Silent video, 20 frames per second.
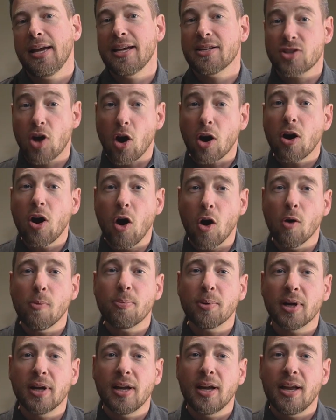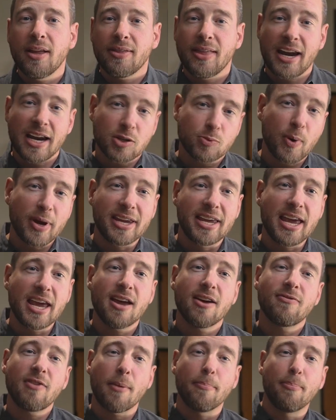It's our hope that as we
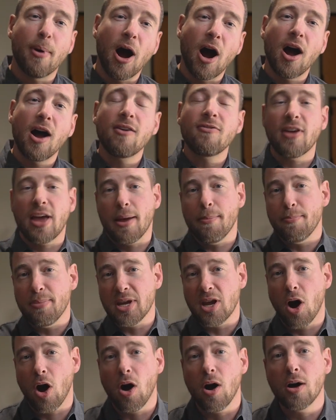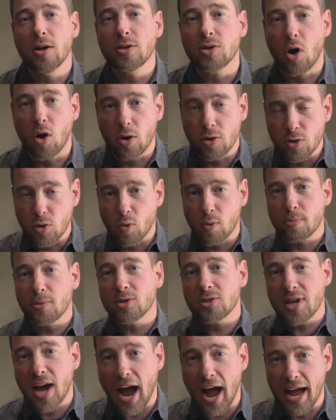give above and beyond our
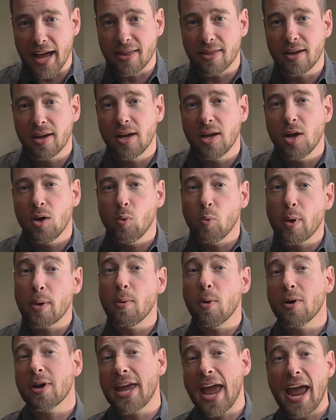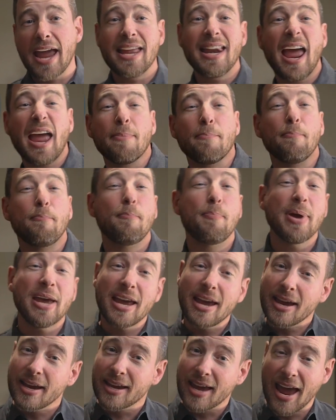normal tithe, we will gain a
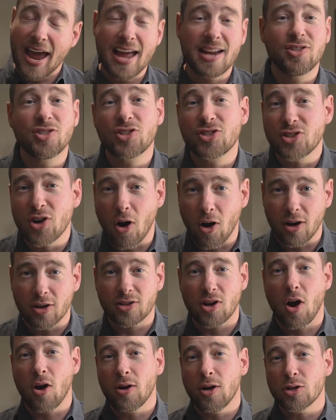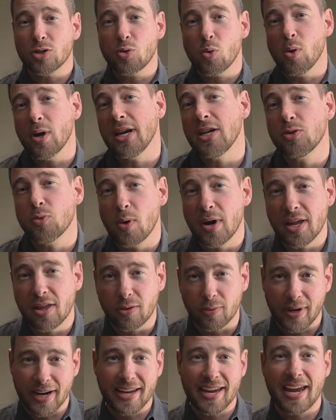big head start on our
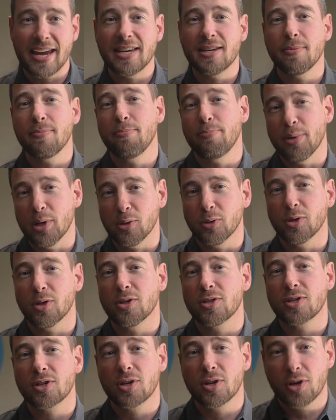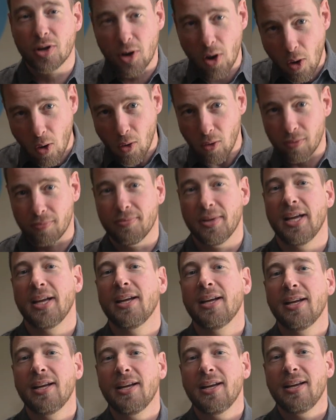2023 Kingdom Builders goal.
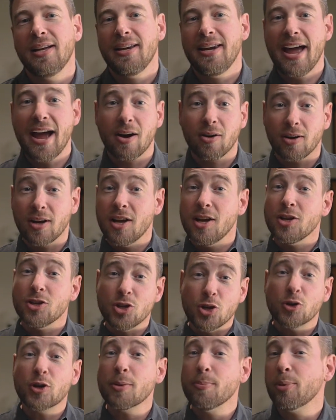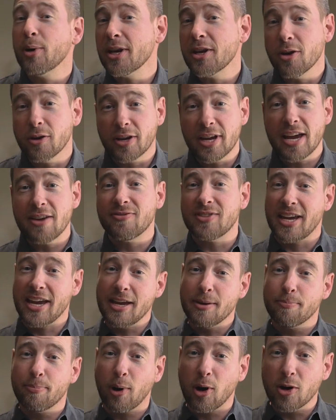Now, you can bring your gift
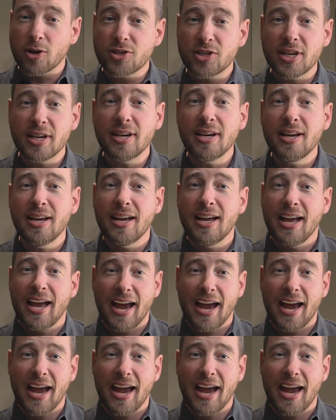in person